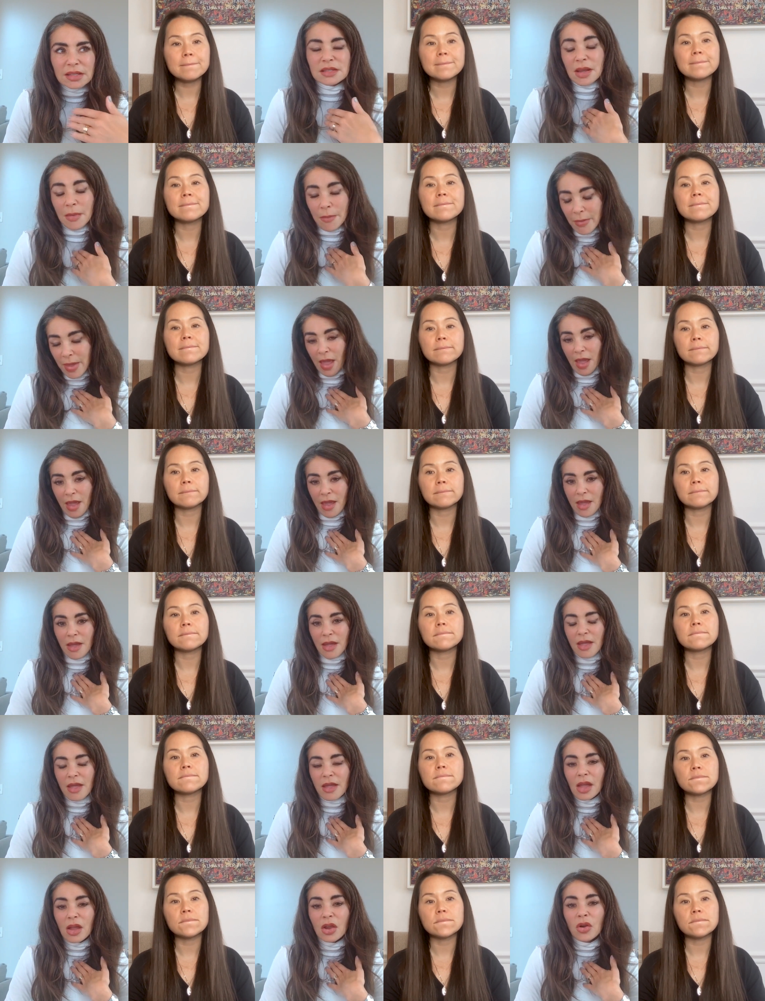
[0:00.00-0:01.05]
Speaker 1: to me,
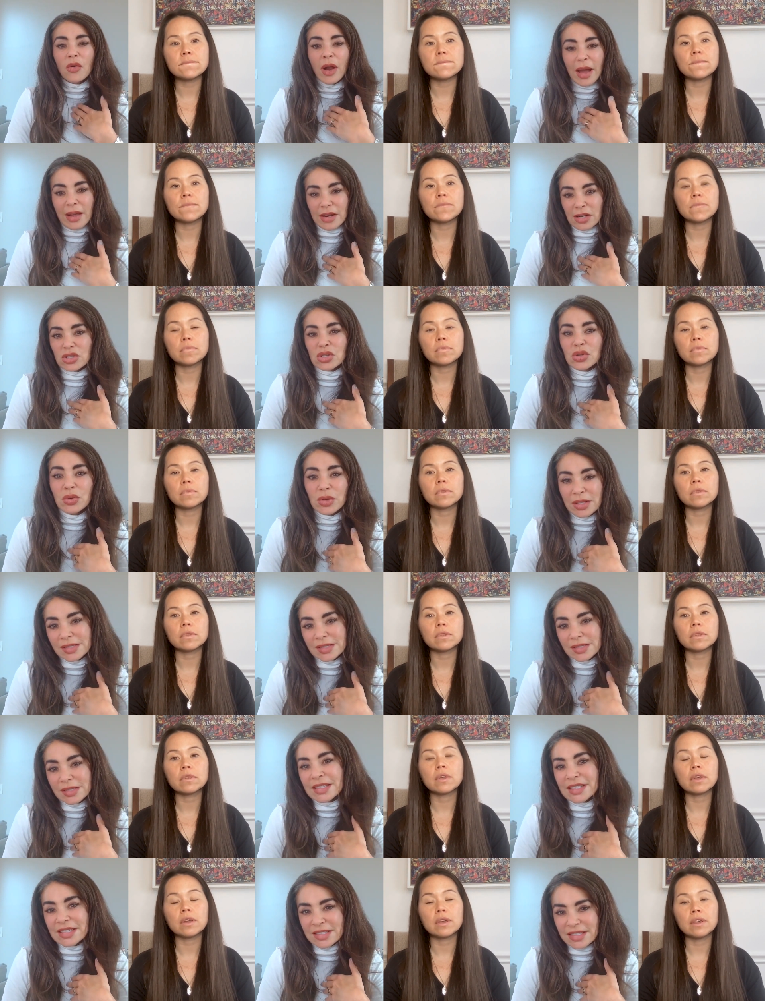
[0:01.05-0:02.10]
gratitude
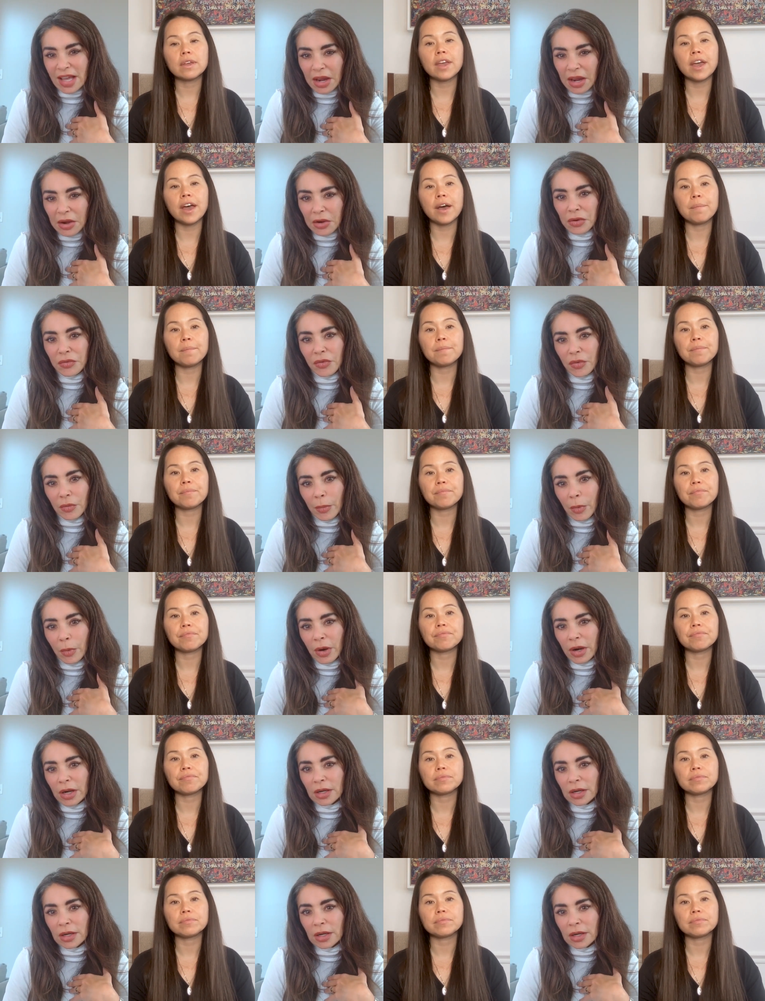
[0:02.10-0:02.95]
is the desire for more.